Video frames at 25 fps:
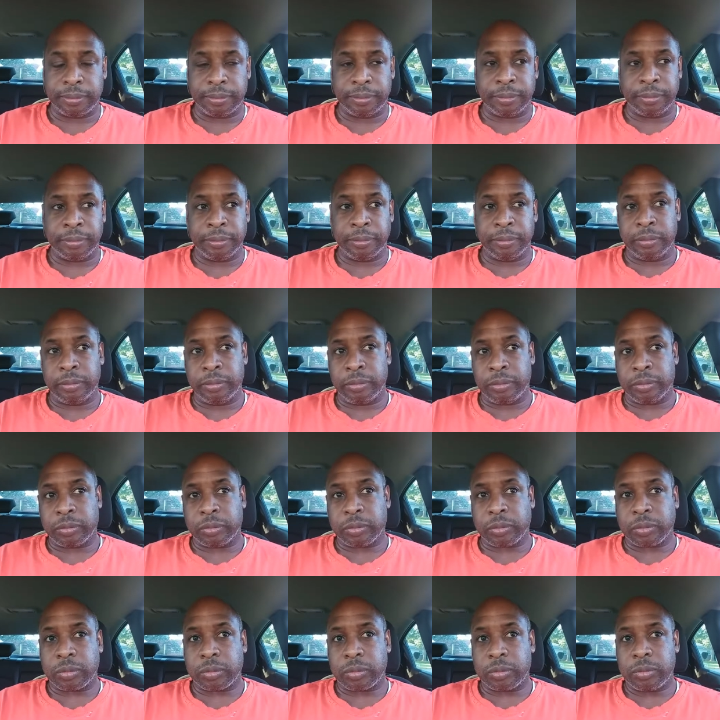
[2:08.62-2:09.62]

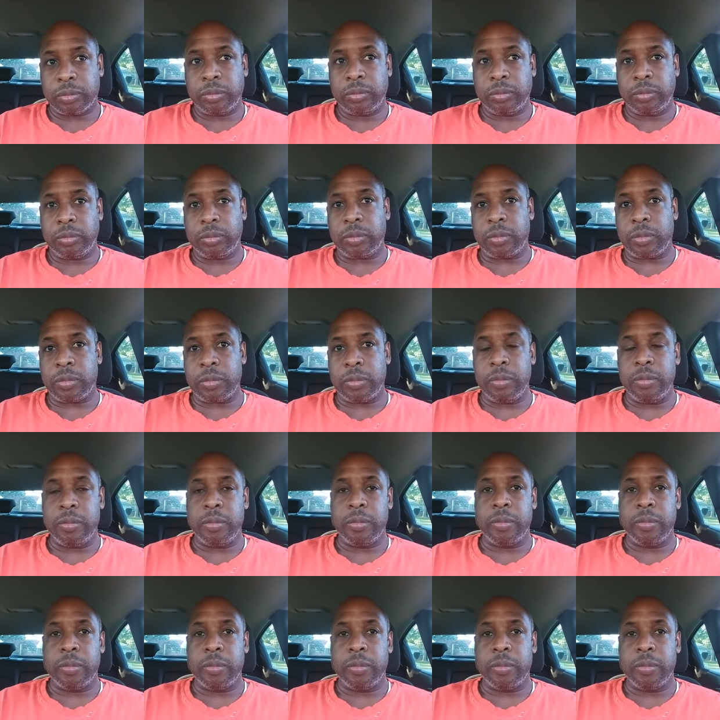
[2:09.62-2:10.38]
[no speech]